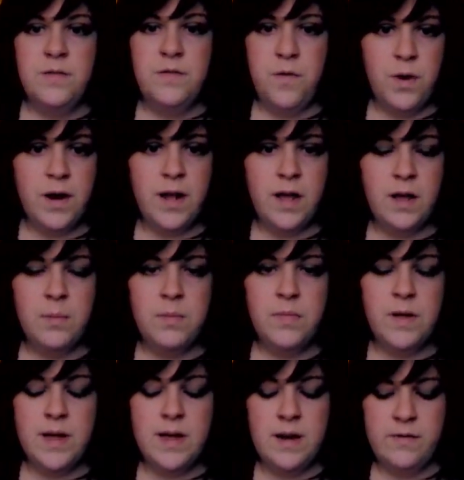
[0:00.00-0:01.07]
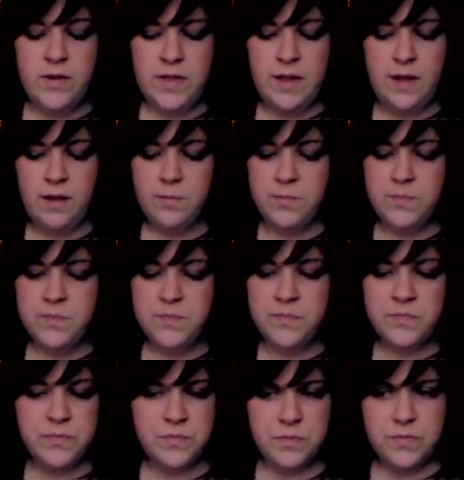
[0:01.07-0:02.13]
for him and everything,
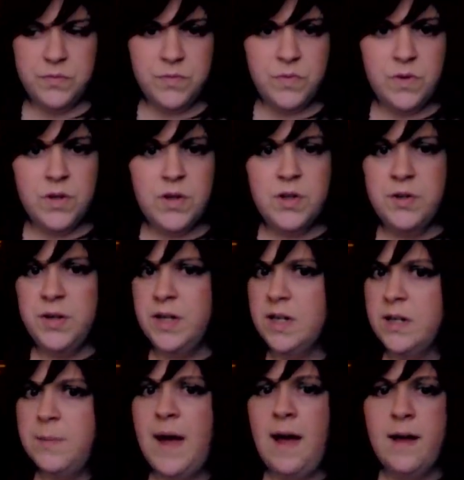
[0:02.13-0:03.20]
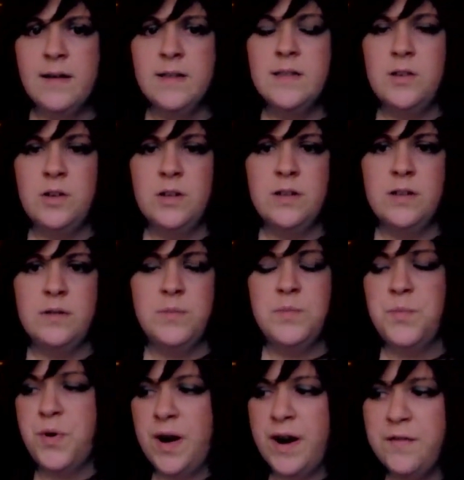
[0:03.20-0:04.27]
you need to pass it on,
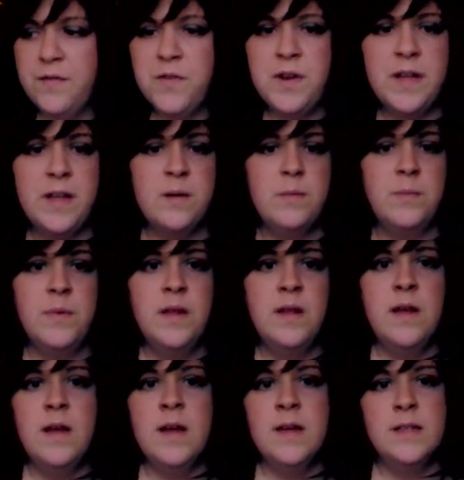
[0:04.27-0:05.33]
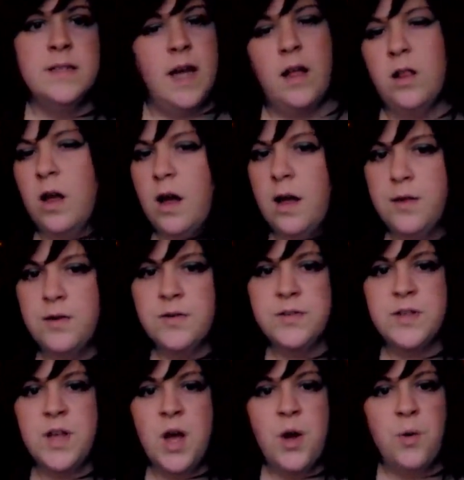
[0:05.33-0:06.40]
pray for him, tell
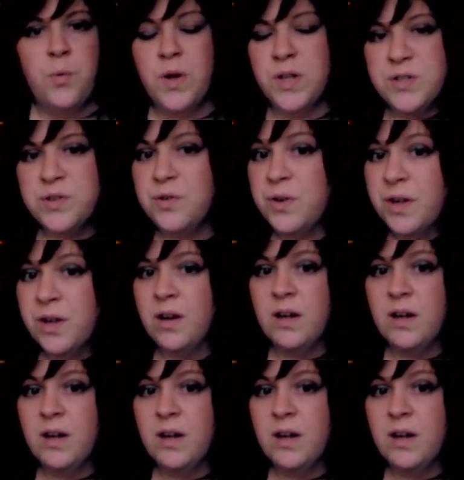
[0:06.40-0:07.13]
others what's going